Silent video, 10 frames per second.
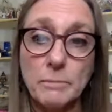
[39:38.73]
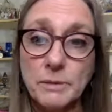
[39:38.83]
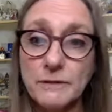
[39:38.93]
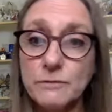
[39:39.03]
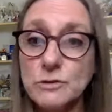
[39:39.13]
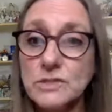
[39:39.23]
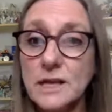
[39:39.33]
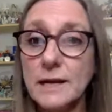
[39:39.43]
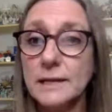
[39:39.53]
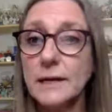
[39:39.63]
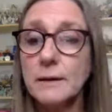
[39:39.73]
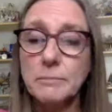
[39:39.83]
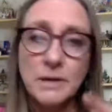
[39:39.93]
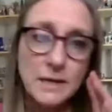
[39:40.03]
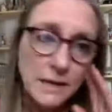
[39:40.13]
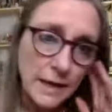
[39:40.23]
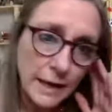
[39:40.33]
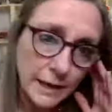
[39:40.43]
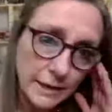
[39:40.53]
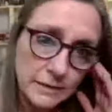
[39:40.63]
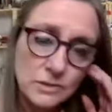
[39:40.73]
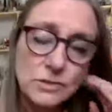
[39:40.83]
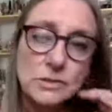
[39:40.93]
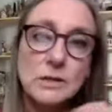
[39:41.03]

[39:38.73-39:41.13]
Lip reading: But if you sign up and